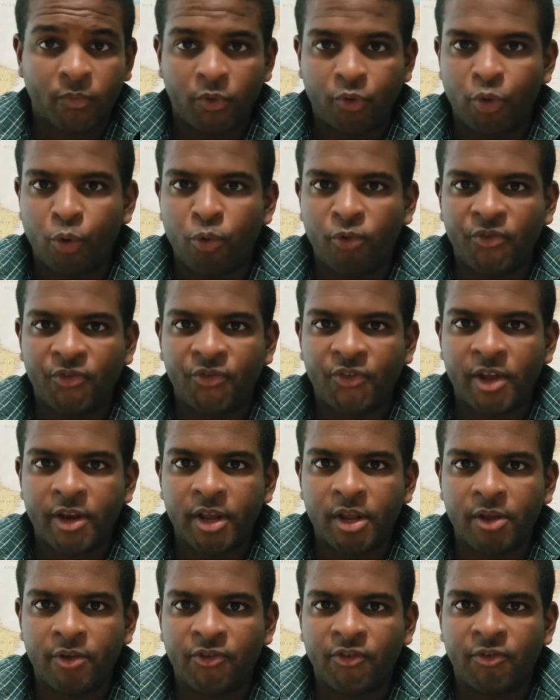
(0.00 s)
Those
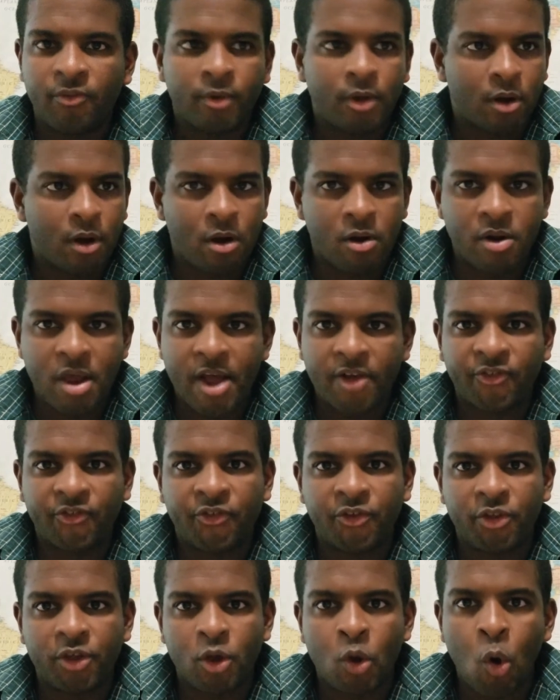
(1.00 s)
cities are next
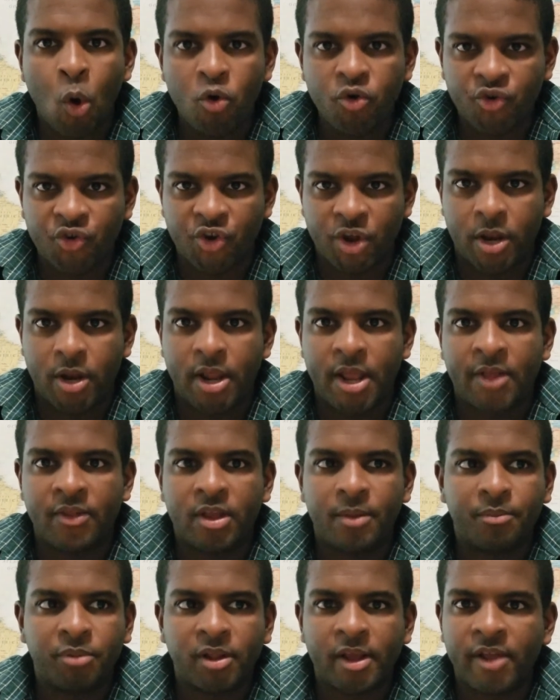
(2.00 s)
to the ocean and
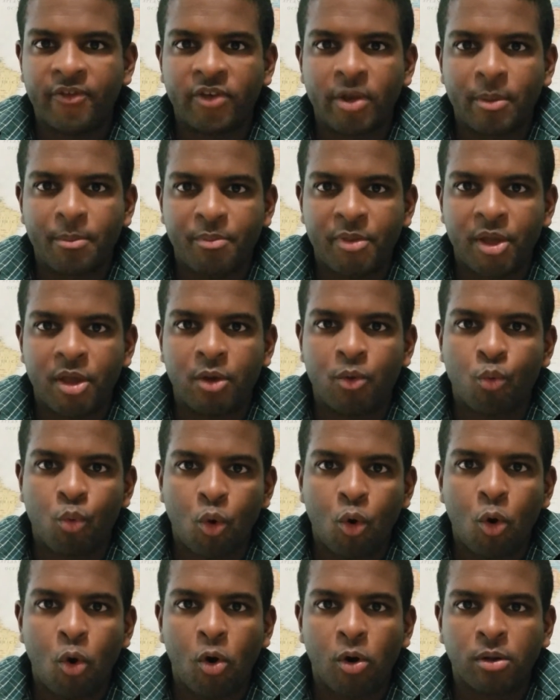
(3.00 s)
it plays a big
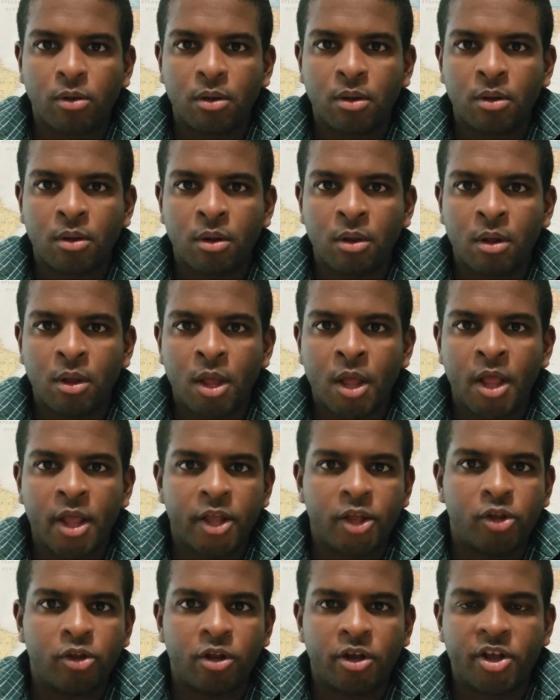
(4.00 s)
role.
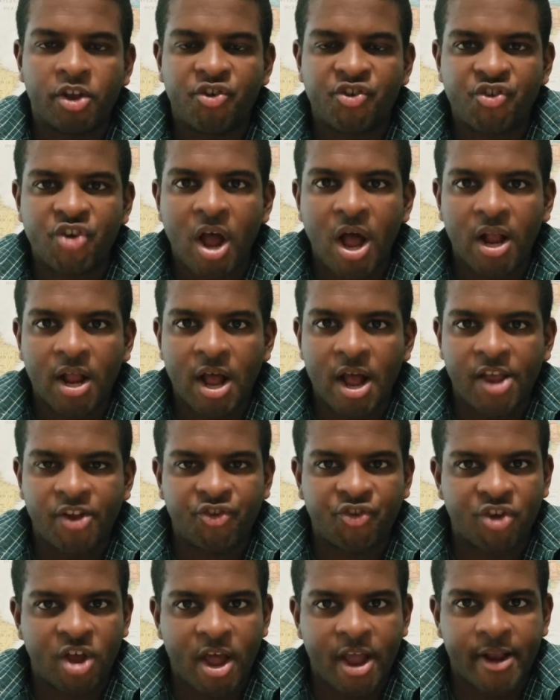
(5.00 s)
You look at Shanghai,
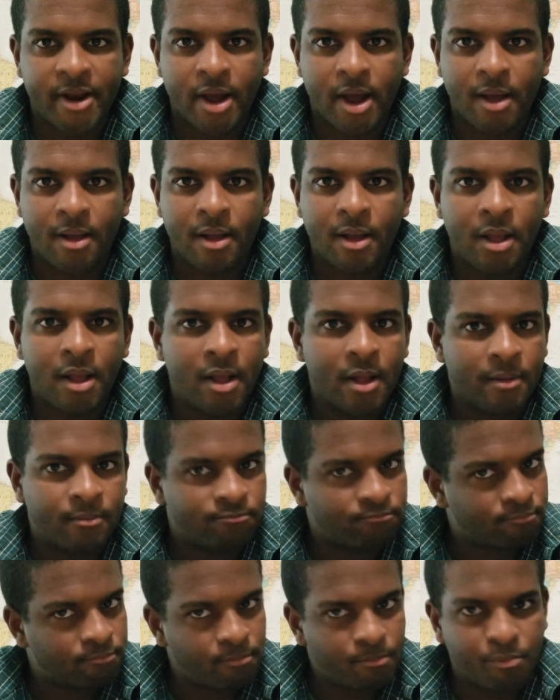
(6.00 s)
China,
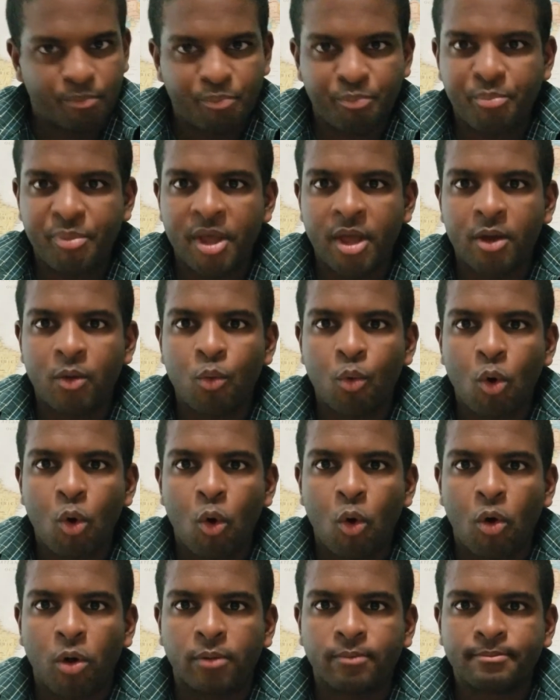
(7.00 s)
big
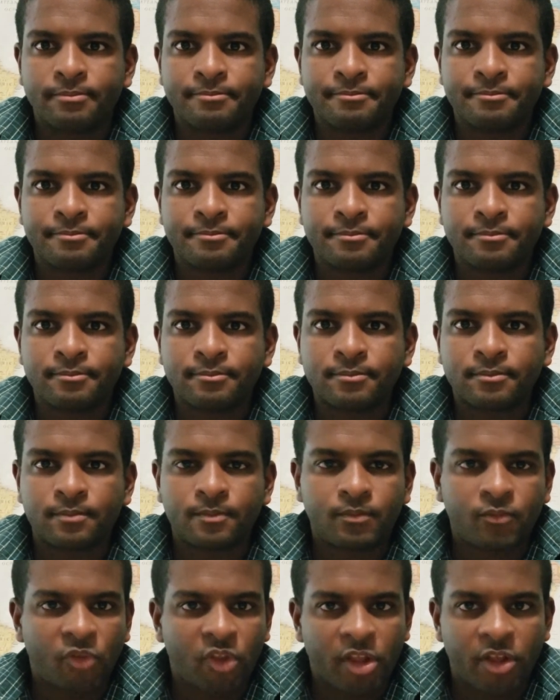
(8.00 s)
role,
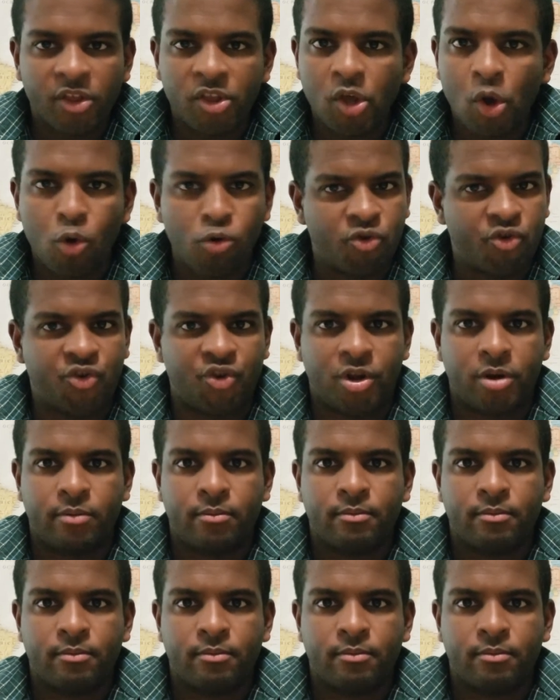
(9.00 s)
the ocean.